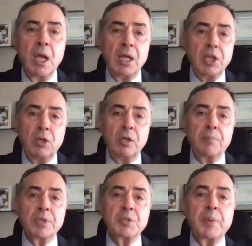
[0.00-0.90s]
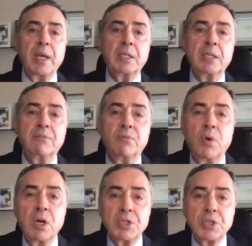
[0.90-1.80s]
and the only perspective
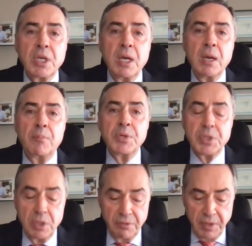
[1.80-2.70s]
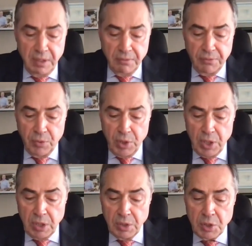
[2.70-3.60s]
was preserving
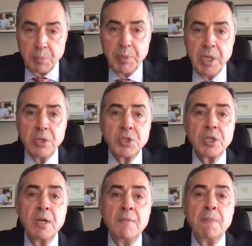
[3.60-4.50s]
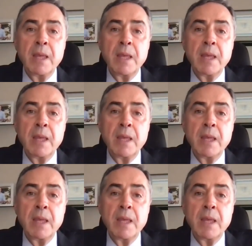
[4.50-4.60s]
free speech.